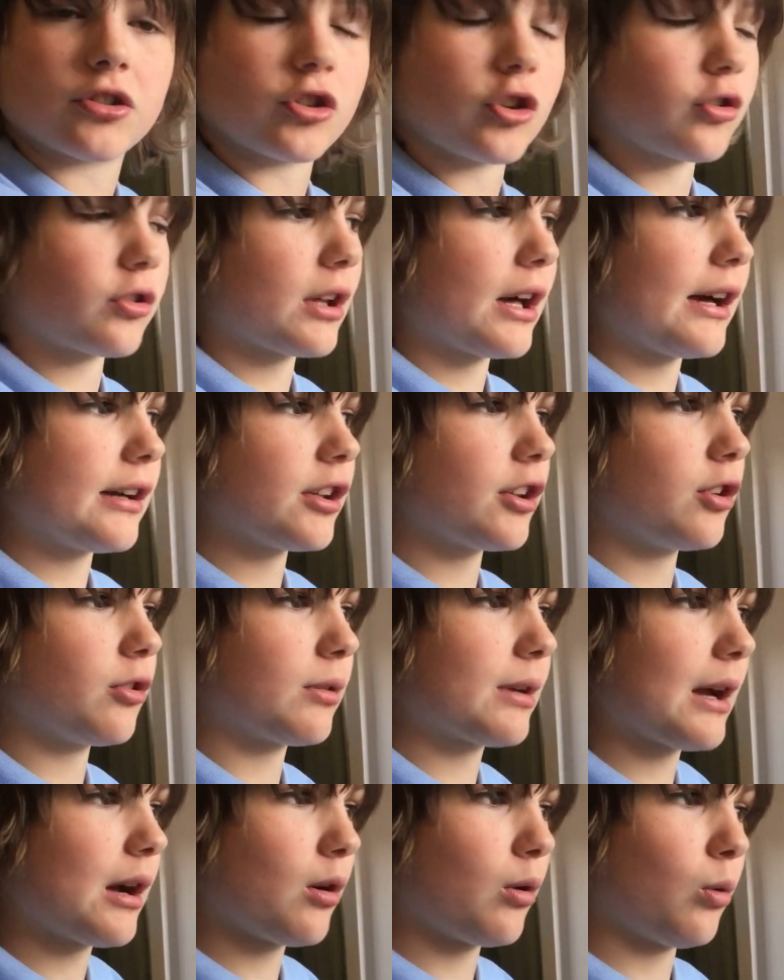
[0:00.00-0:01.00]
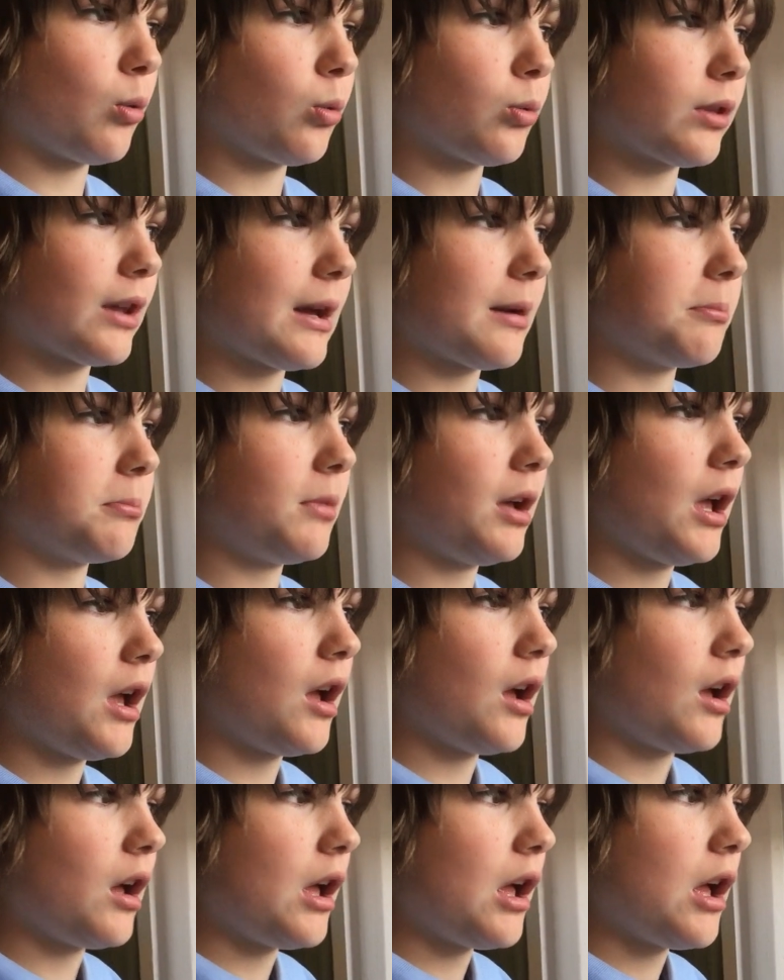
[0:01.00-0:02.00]
so that you get all the
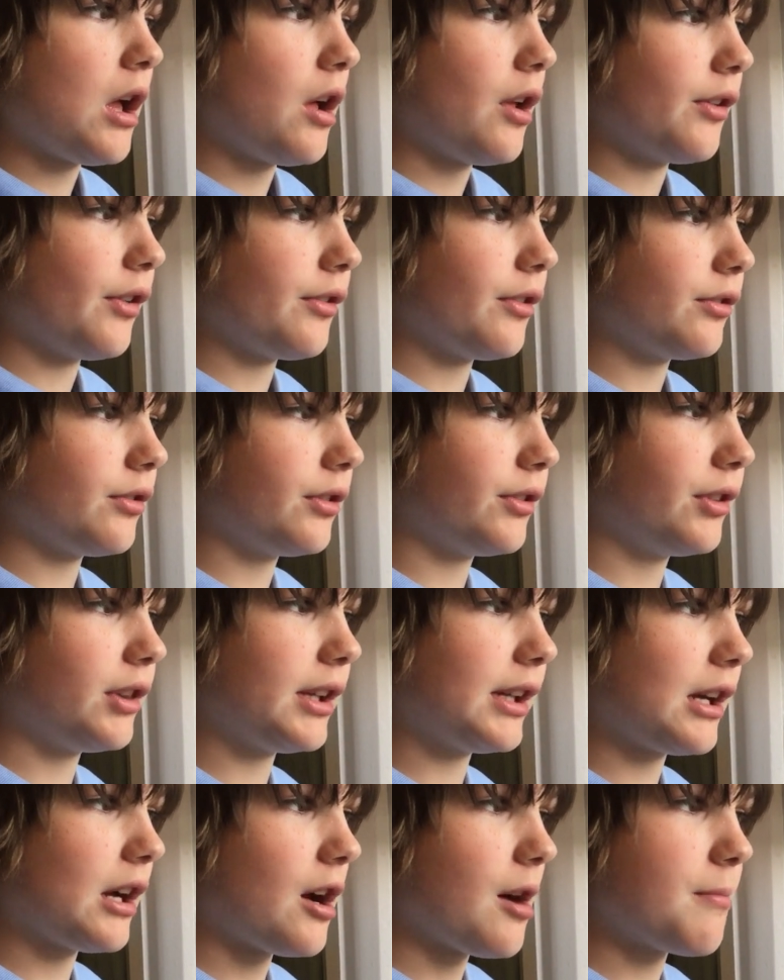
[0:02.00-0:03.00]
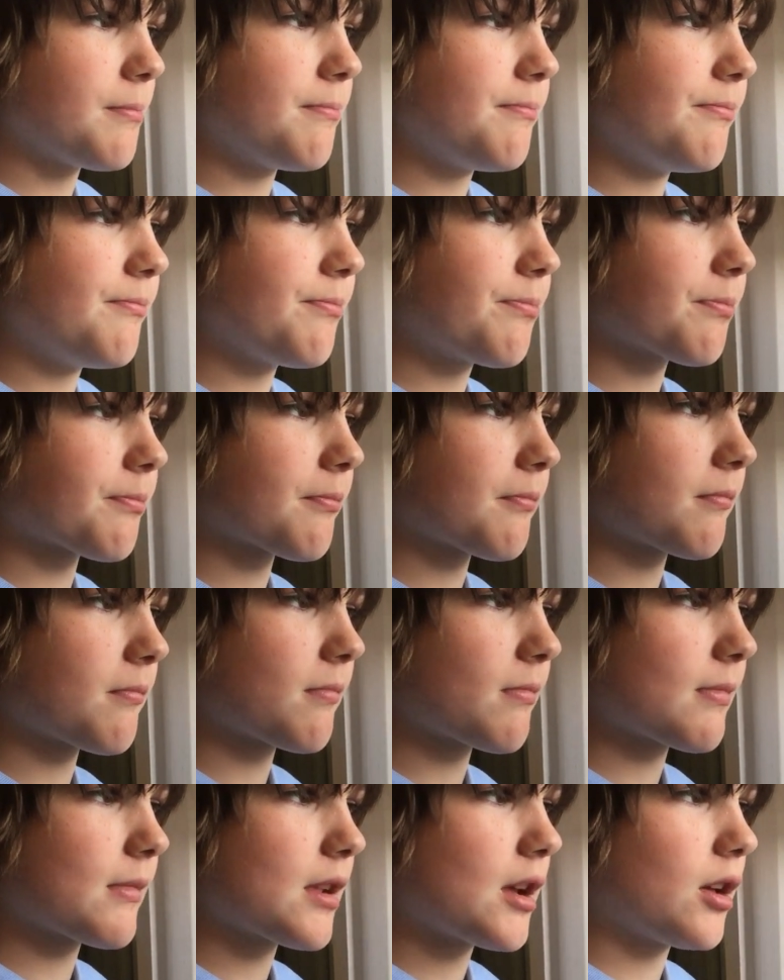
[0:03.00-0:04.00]

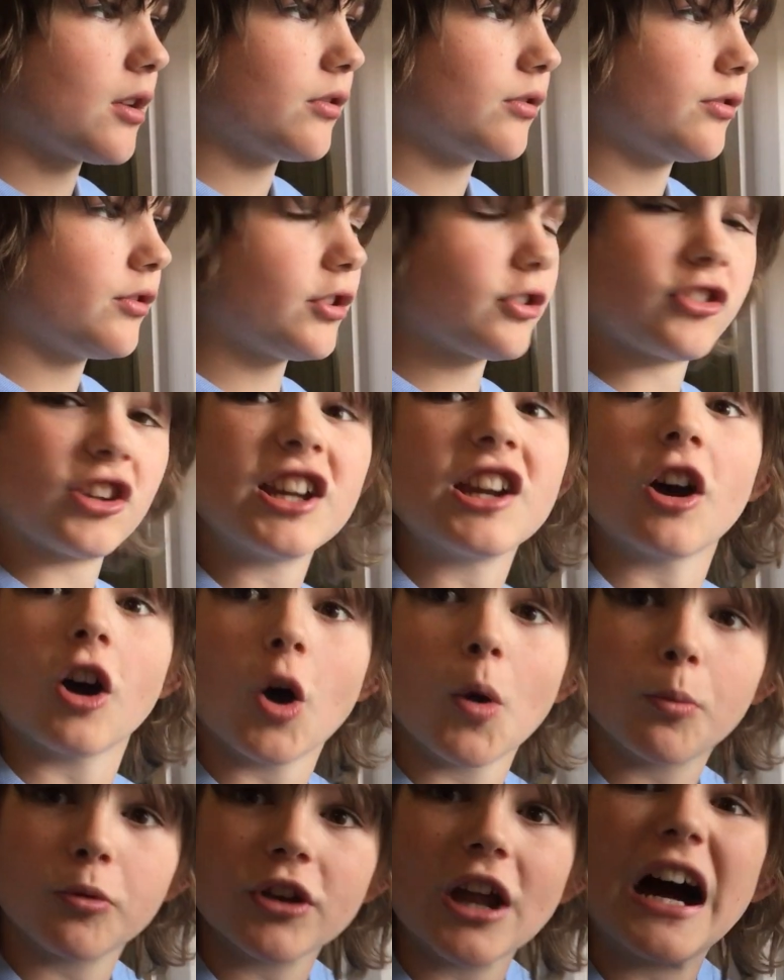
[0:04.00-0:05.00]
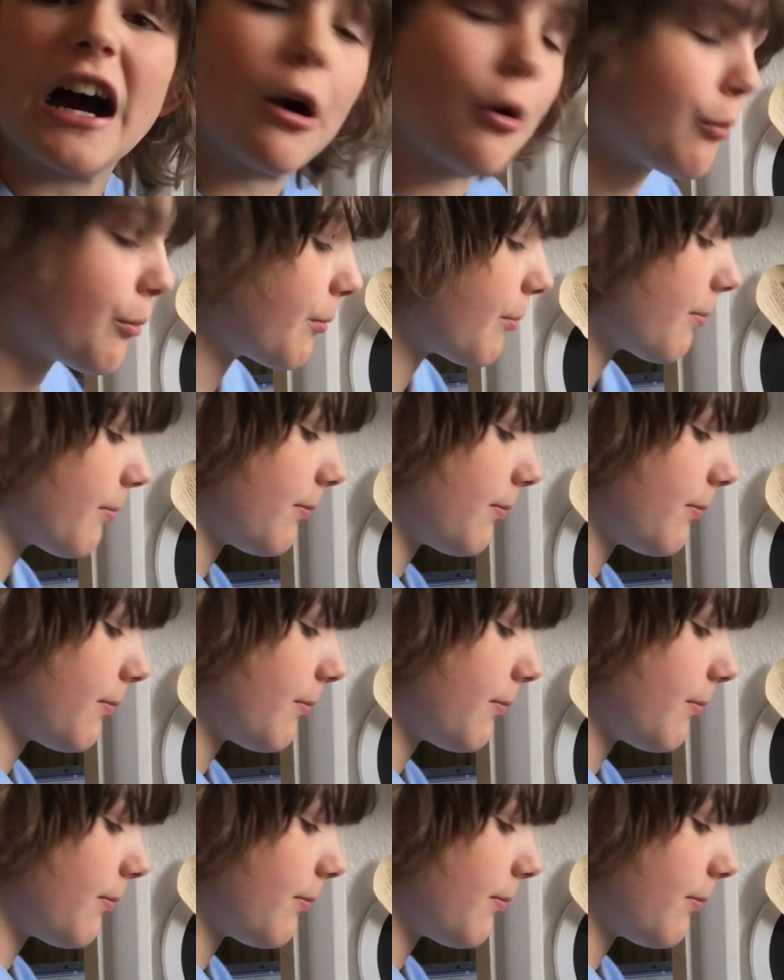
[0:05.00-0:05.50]
tea herbs out.